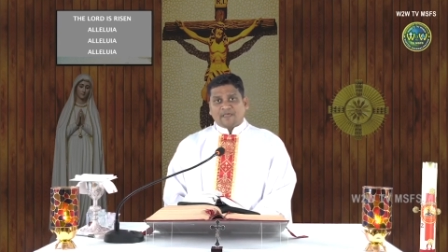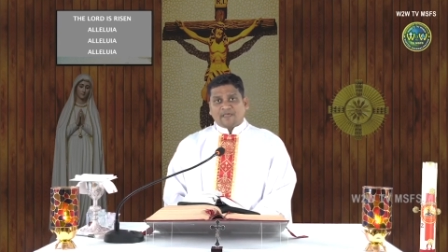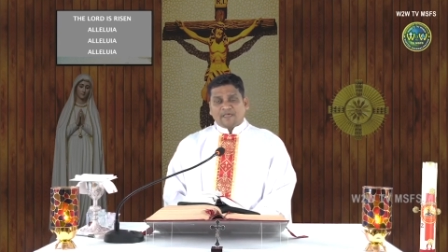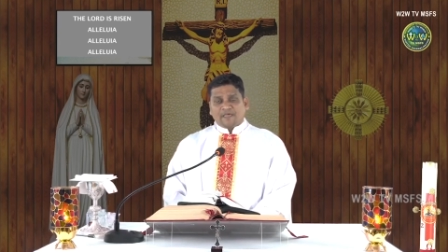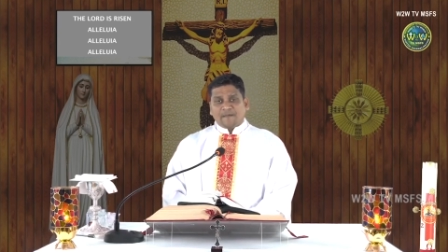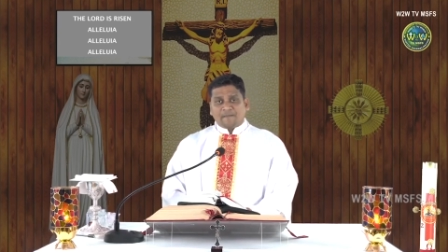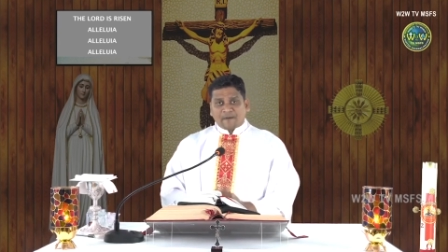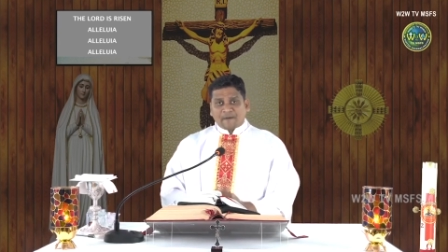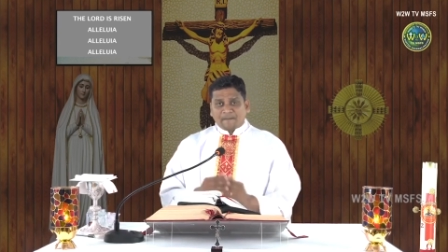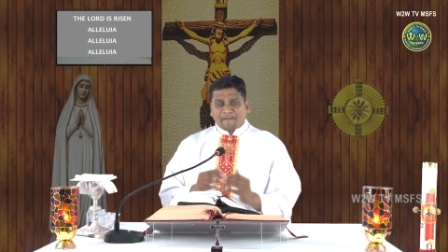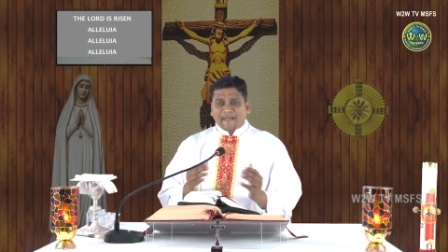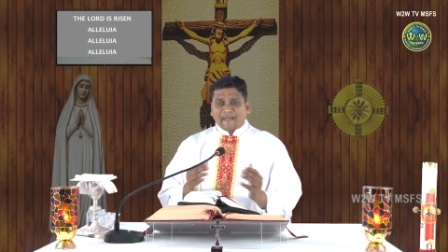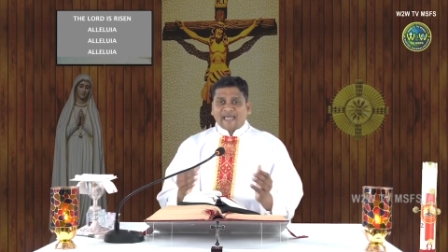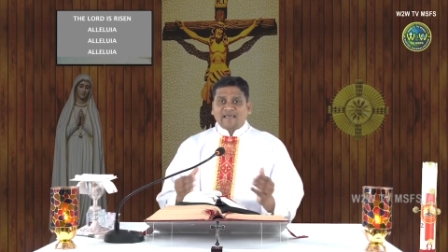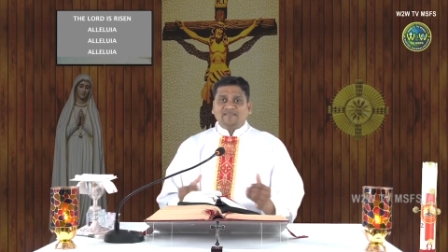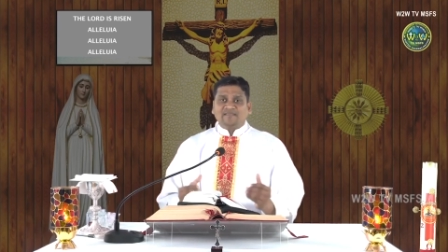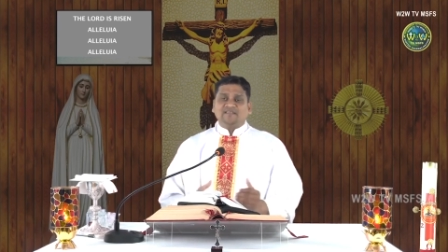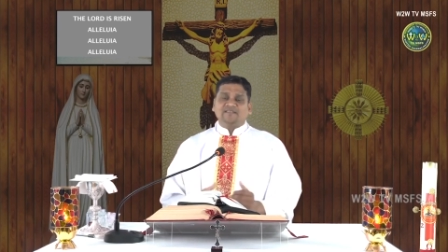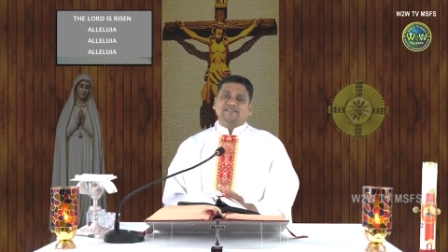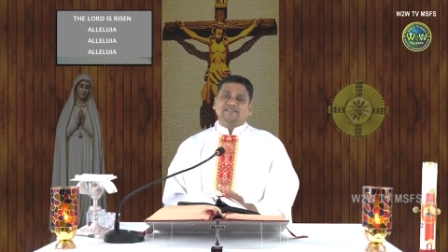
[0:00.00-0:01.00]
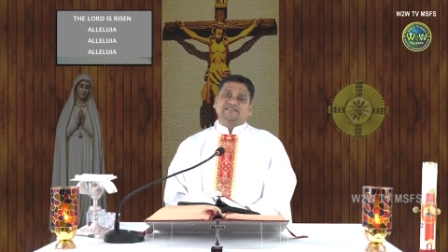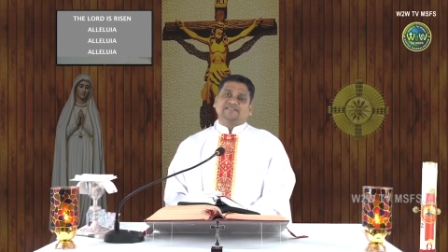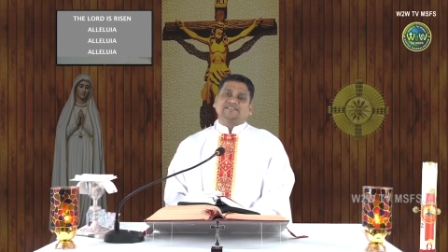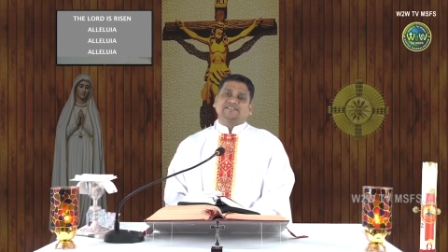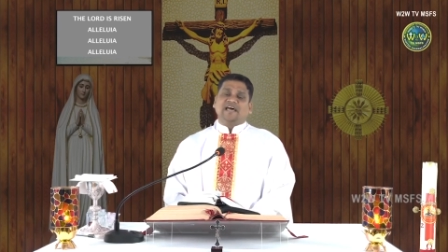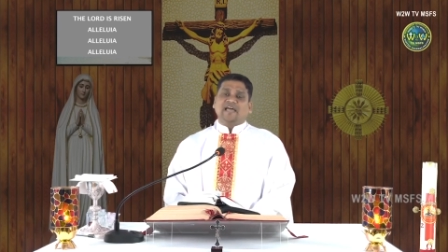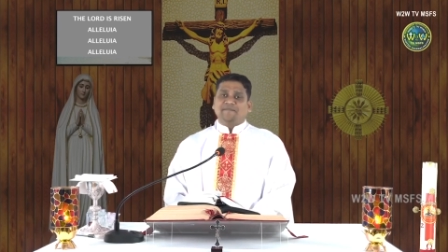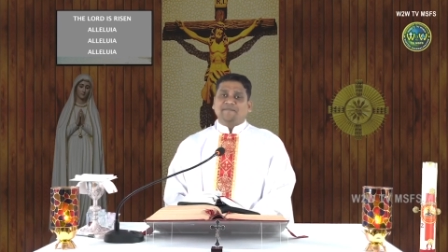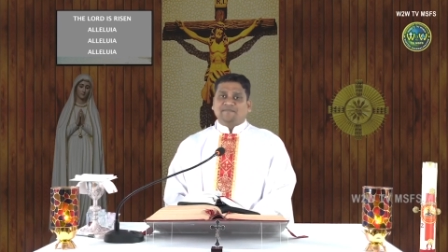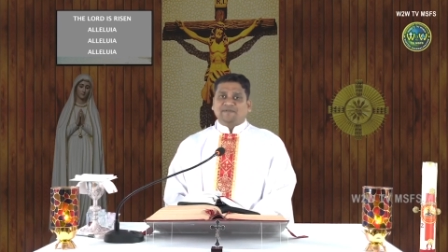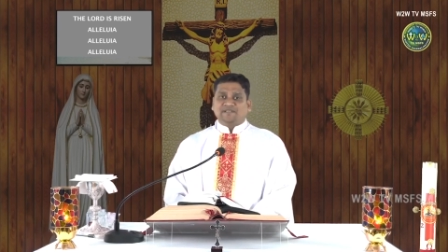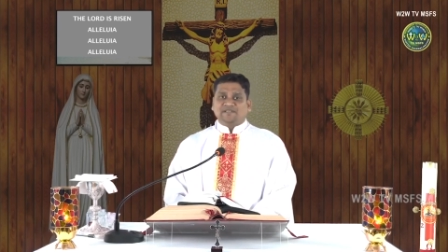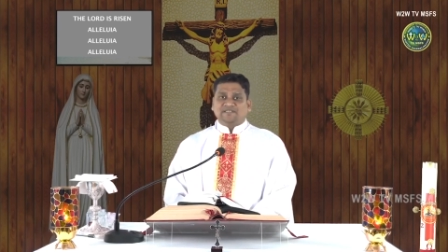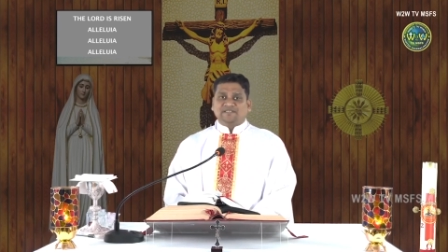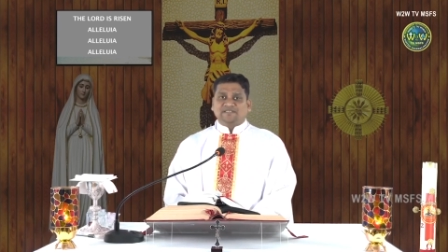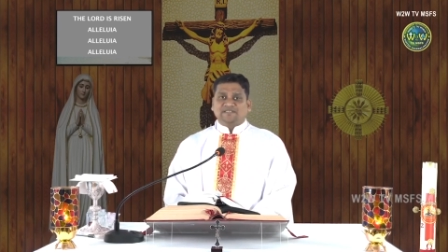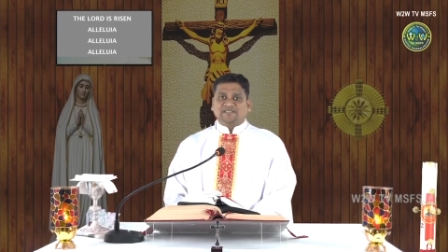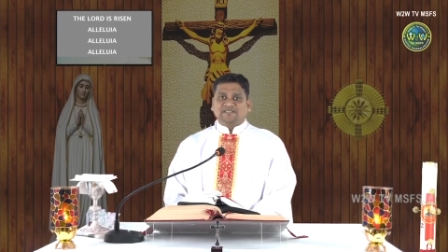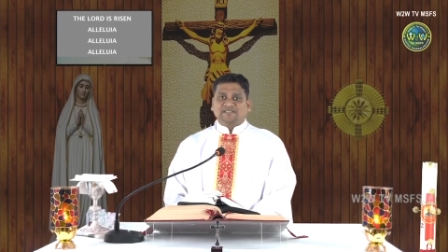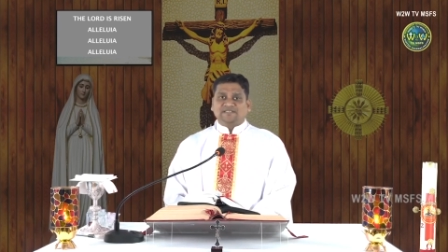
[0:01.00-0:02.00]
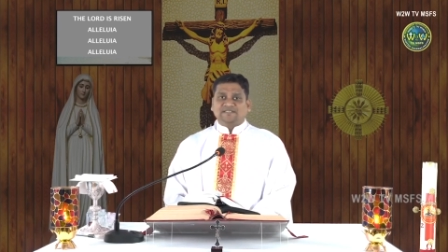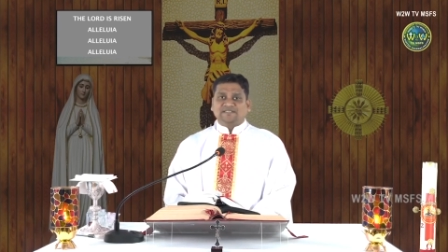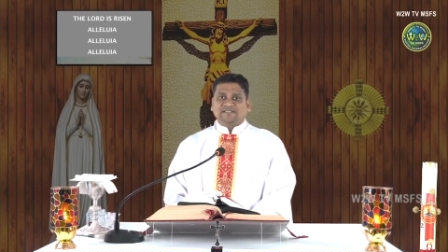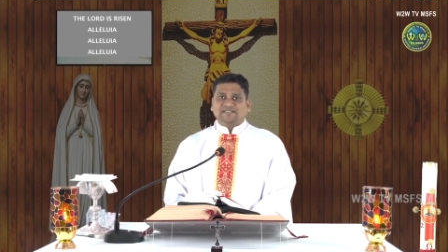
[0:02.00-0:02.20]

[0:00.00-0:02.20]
He prepared the disciples.